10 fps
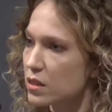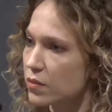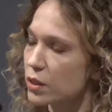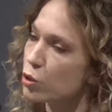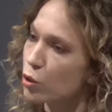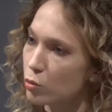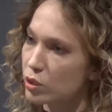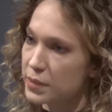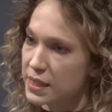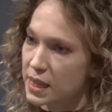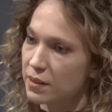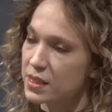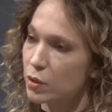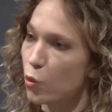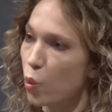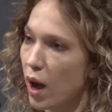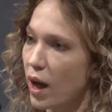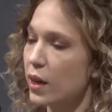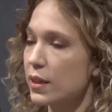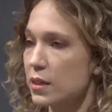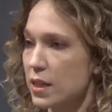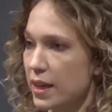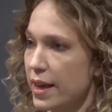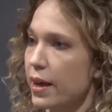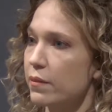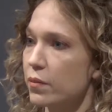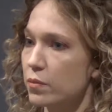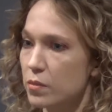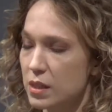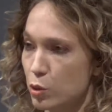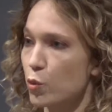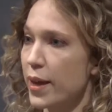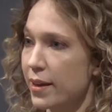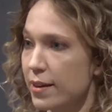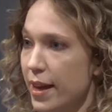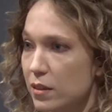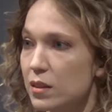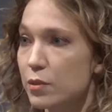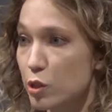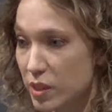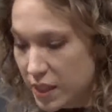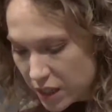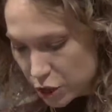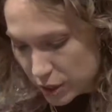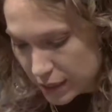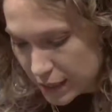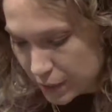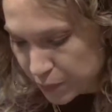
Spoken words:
even know themselves why they have so many negative associations.